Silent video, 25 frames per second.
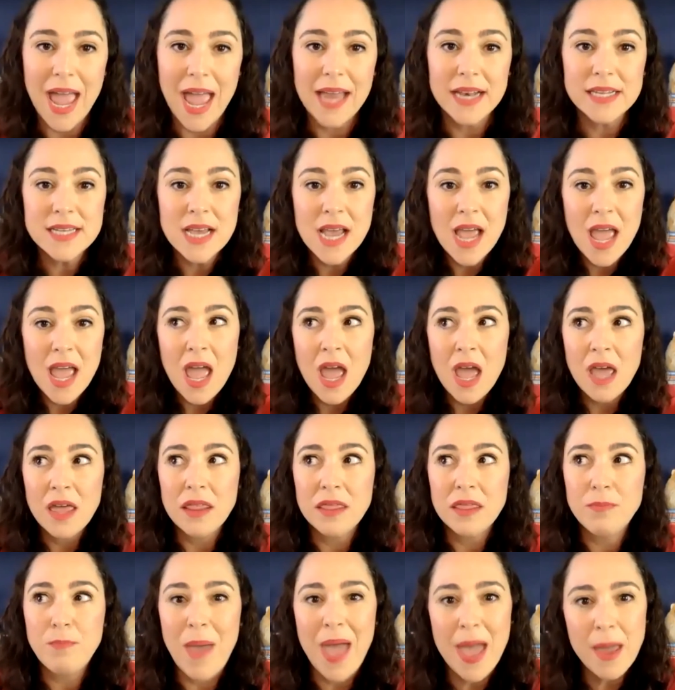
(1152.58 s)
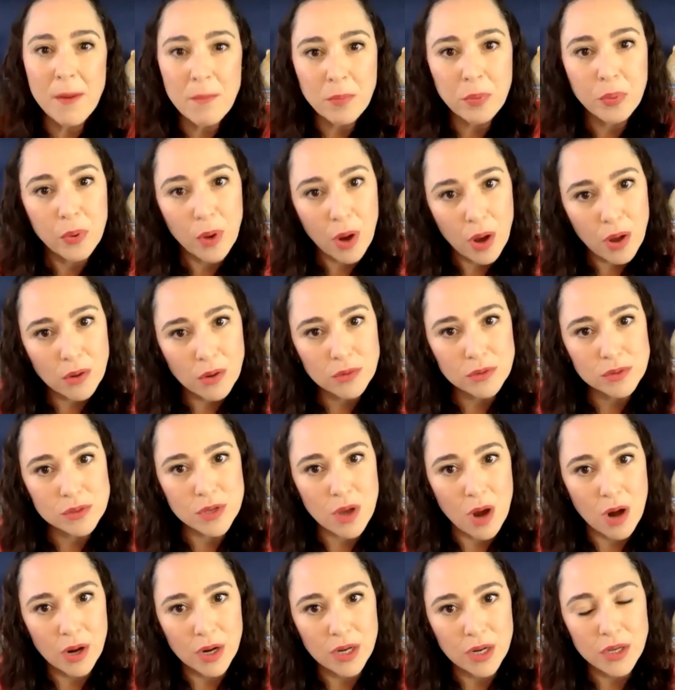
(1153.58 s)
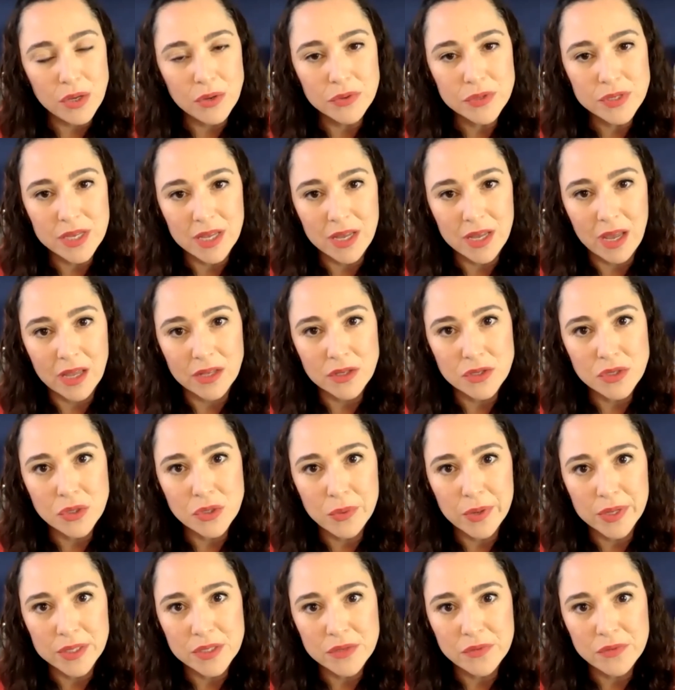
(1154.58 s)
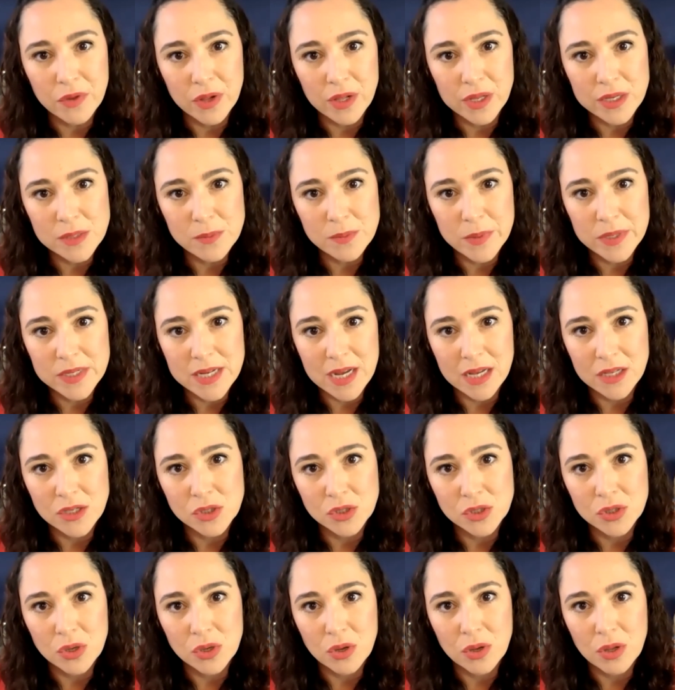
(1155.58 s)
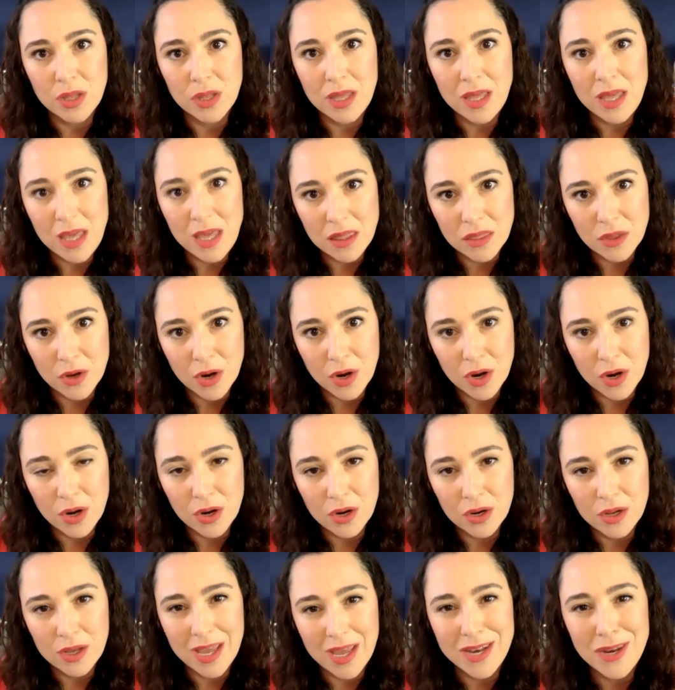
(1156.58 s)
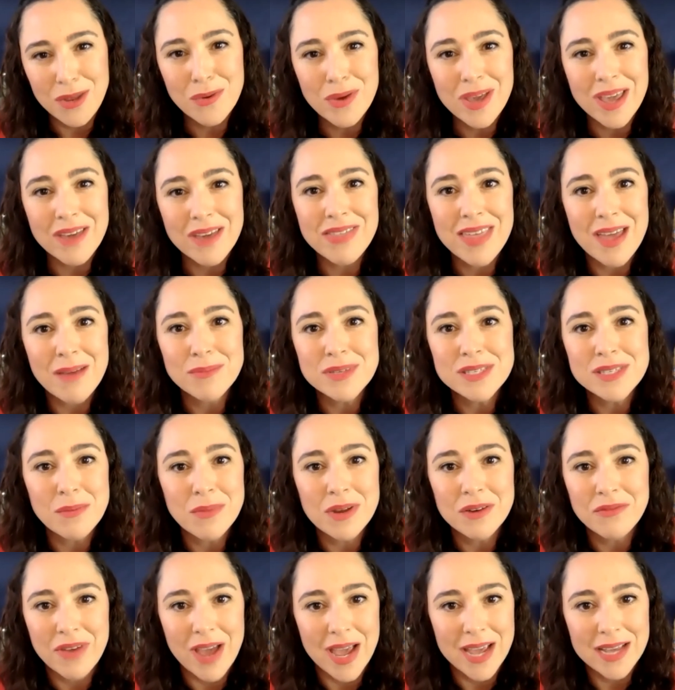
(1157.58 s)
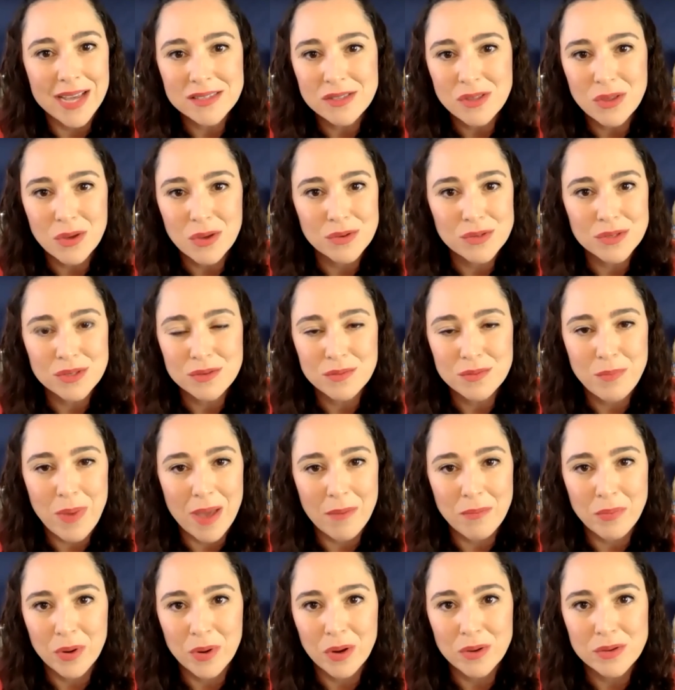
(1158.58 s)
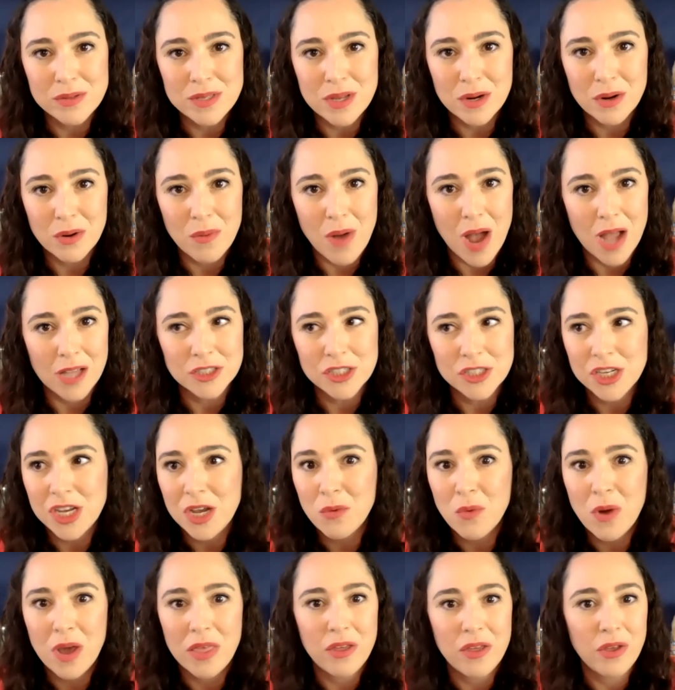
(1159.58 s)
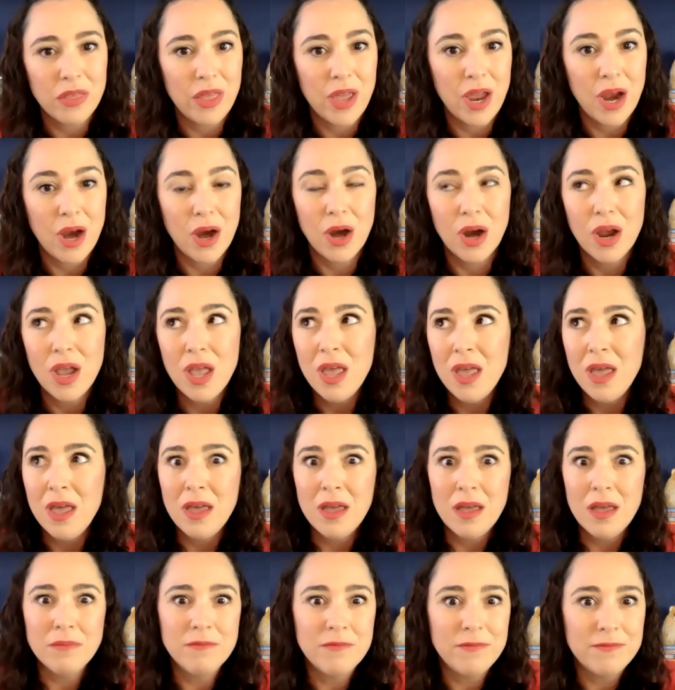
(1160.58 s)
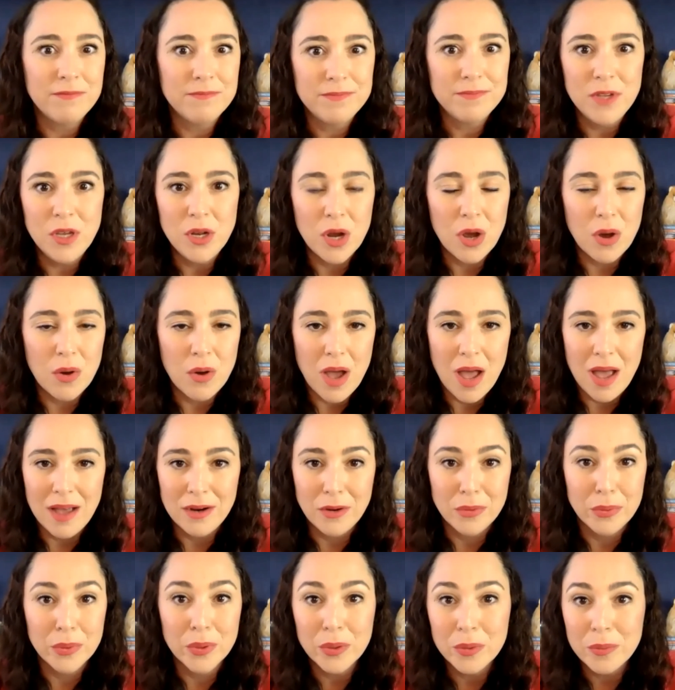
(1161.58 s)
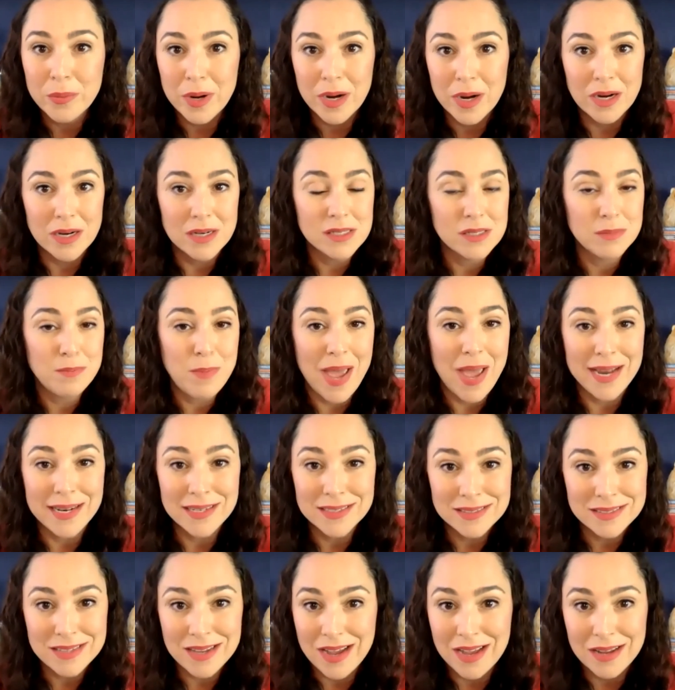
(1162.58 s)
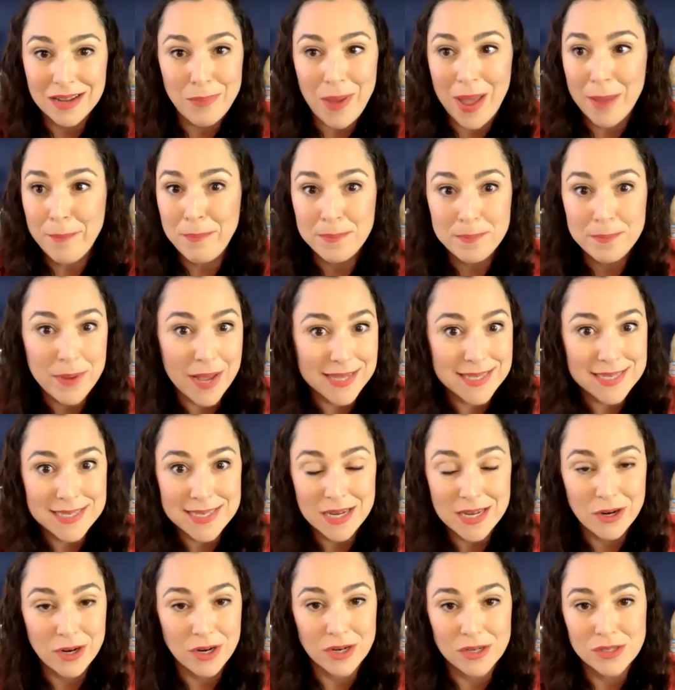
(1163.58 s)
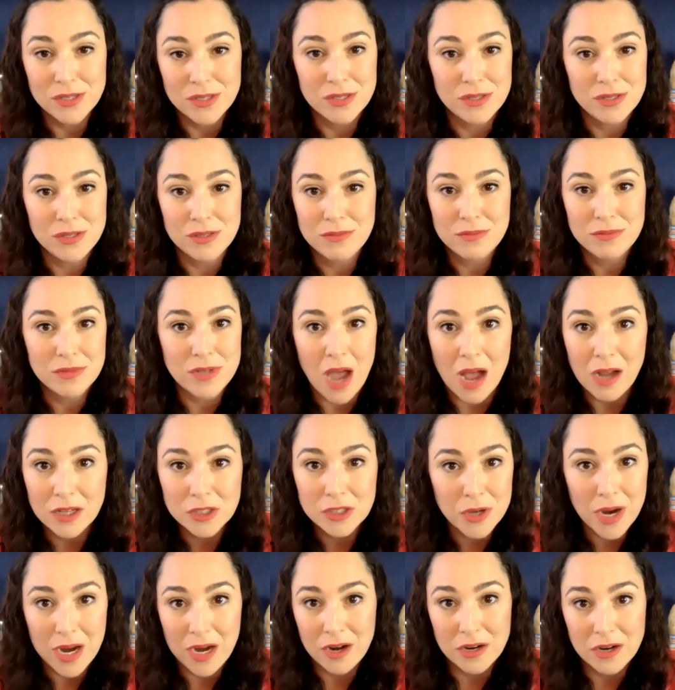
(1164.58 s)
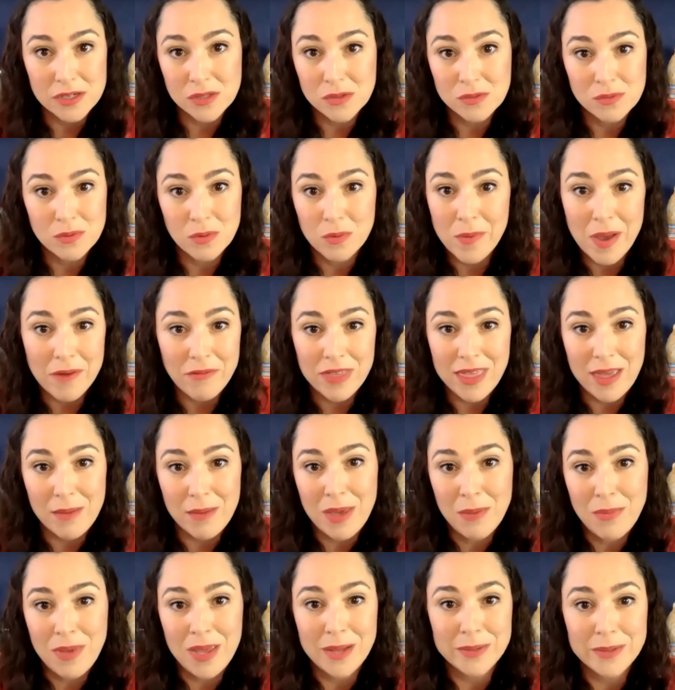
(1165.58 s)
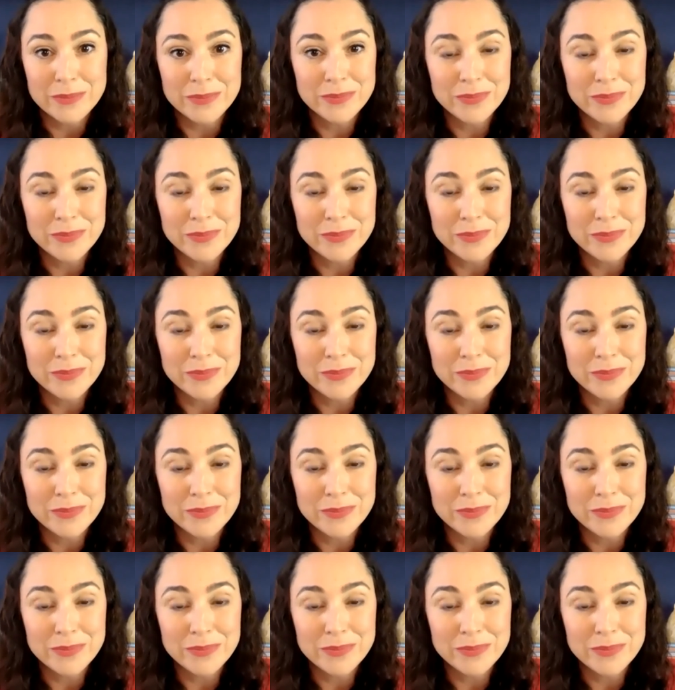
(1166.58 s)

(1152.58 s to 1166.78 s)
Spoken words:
And pet pros aren't using it to its fullest potential either. Can you give them some advice, those pet pros that are watching, whether they're, groomers, pet sitters, dog trainers, whomever they may be?